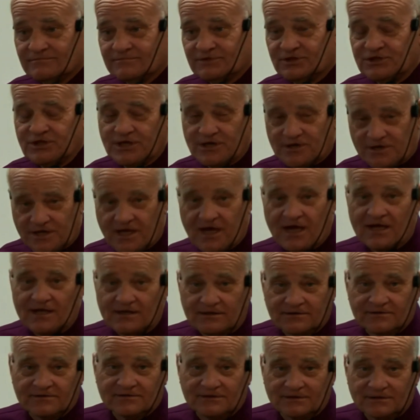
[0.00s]
Do you hear that?
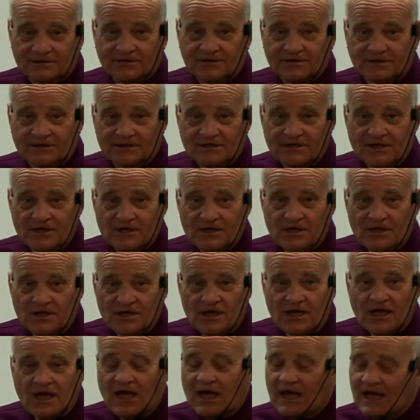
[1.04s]

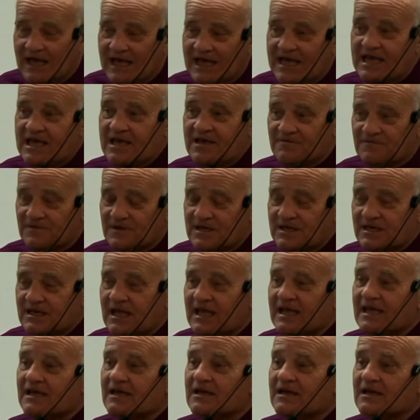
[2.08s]
Even